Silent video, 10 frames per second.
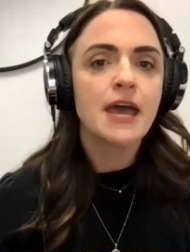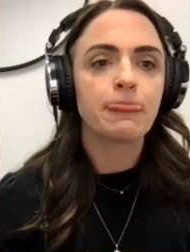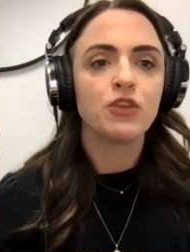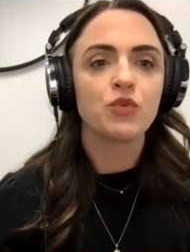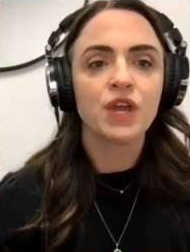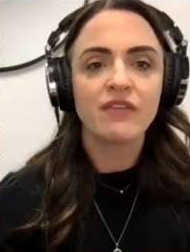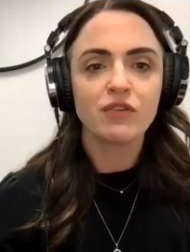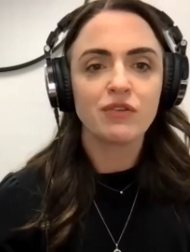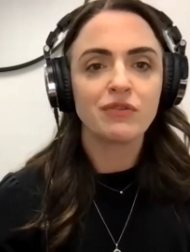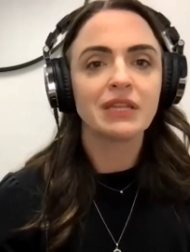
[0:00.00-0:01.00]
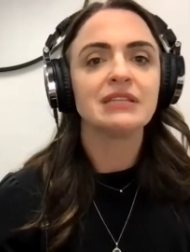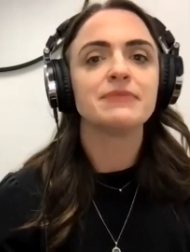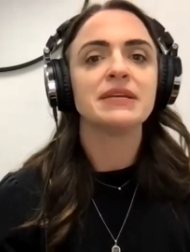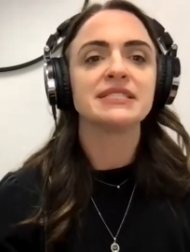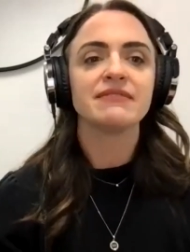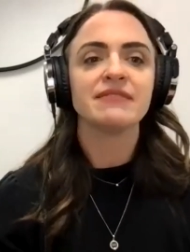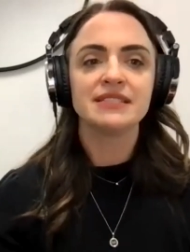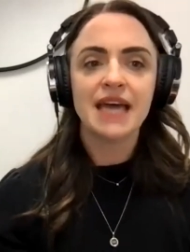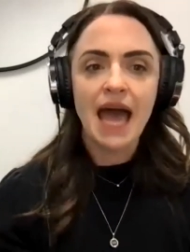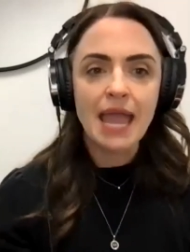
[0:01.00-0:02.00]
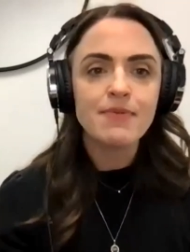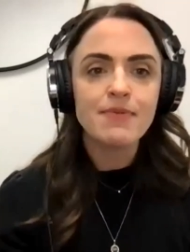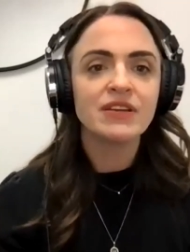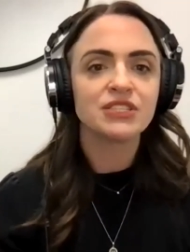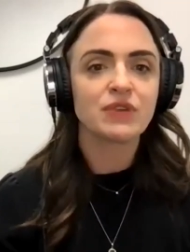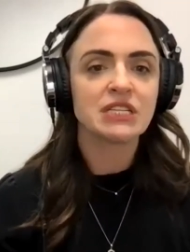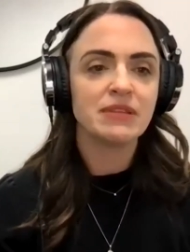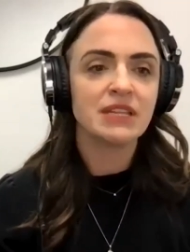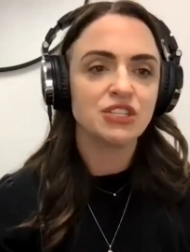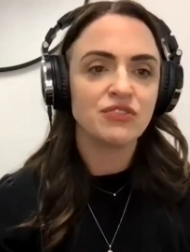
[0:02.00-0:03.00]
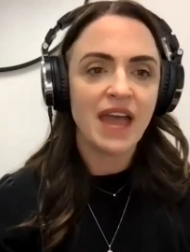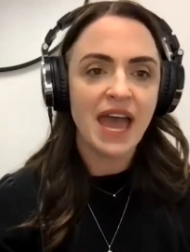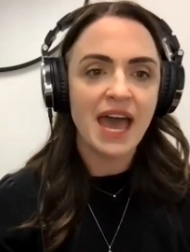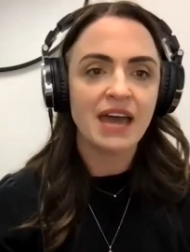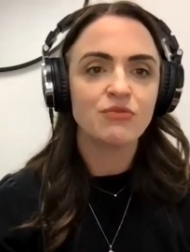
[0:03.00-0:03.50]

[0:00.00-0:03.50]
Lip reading: Your recovery really depends on the type of hysterectomy that you've had.